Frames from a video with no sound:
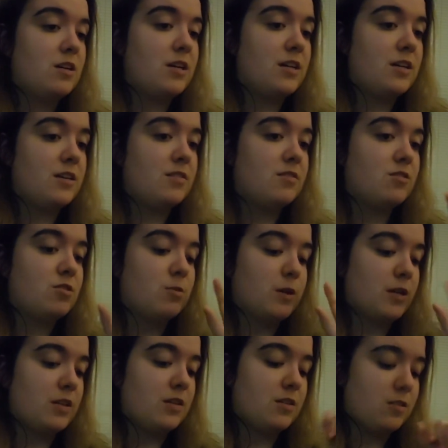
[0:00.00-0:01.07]
and
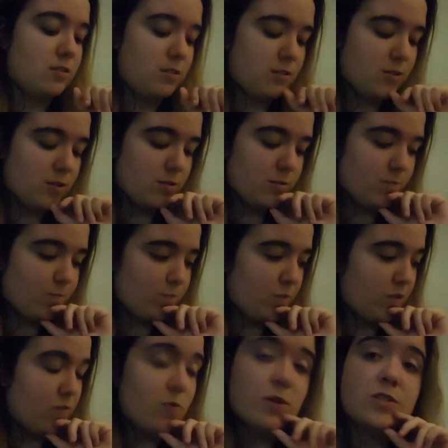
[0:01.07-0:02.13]
doing the
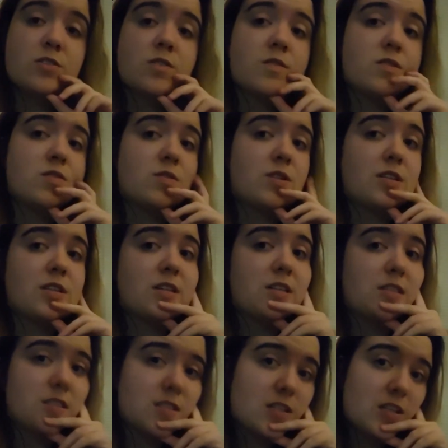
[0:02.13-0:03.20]
voiceovers for
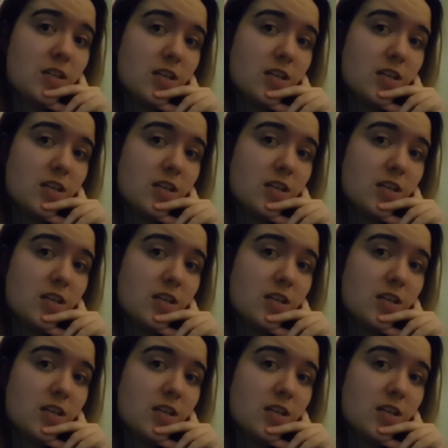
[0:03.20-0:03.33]
things,